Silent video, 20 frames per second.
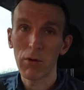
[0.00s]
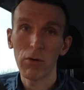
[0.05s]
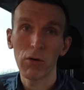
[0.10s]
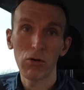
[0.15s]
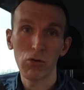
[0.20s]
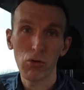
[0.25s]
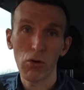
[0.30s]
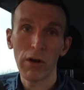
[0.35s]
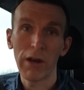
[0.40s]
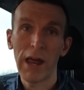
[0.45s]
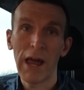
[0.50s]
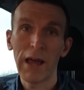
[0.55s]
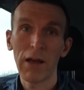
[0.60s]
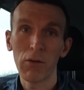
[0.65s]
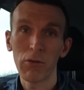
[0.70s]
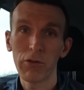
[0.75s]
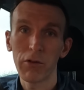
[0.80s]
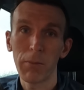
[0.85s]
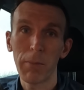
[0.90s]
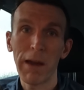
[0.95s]
I'm going to try and hang
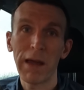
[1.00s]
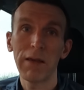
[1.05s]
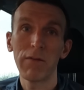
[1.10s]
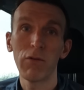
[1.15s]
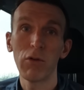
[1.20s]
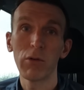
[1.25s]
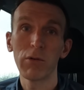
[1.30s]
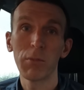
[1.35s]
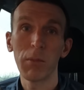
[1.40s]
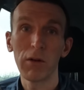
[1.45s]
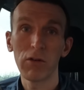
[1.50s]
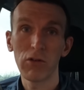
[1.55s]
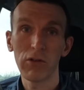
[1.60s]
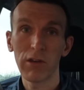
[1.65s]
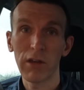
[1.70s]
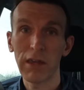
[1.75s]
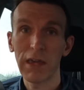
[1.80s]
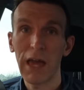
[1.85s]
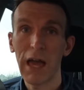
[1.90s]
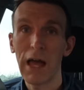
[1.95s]
on to the back of you as much
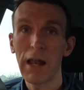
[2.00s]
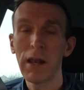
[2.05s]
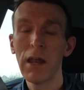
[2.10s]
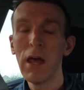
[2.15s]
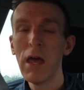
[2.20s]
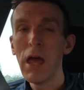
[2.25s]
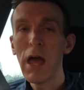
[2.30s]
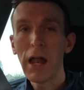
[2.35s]
as I can.